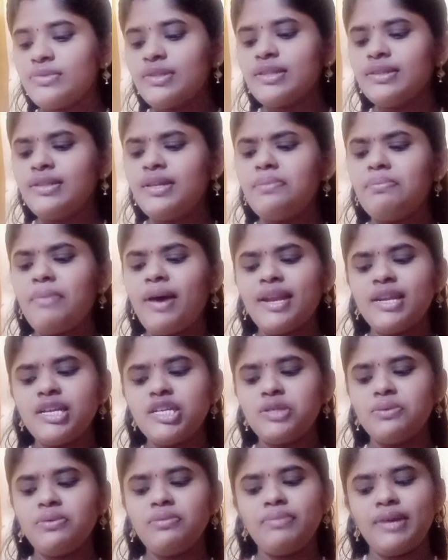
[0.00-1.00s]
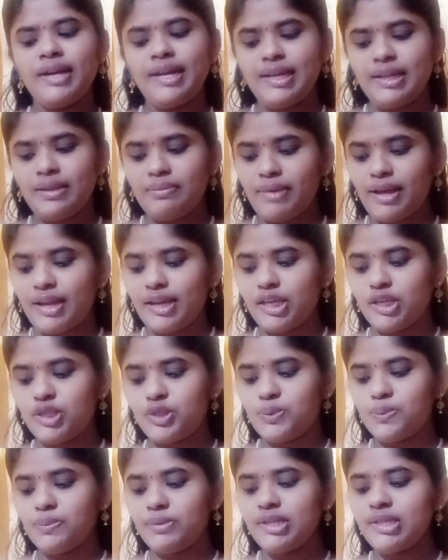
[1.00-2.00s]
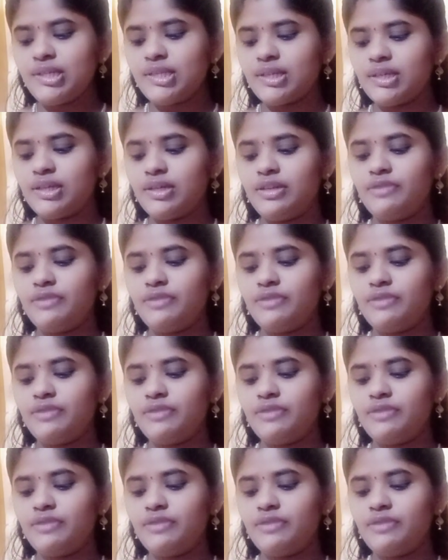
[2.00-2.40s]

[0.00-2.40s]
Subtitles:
Then management, medical management,